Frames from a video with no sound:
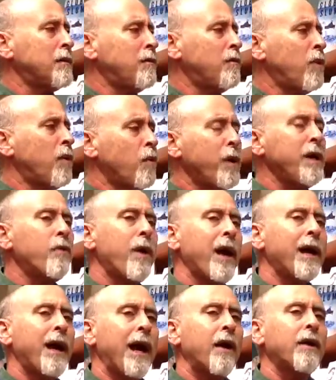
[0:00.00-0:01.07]
when we
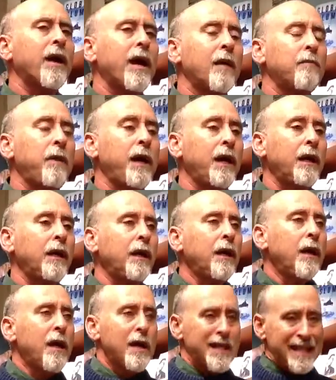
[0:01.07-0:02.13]
ran our campaign,
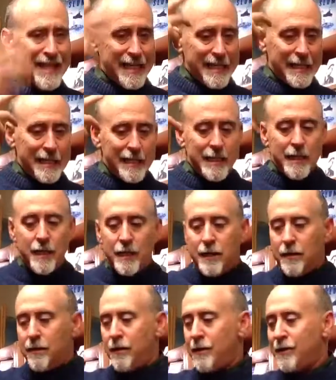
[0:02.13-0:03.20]
the
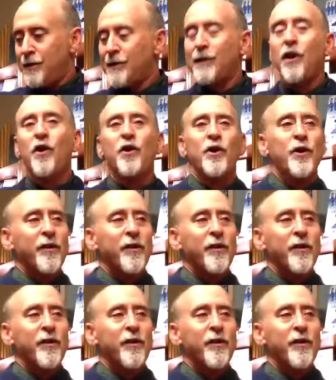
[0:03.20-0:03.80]
slogan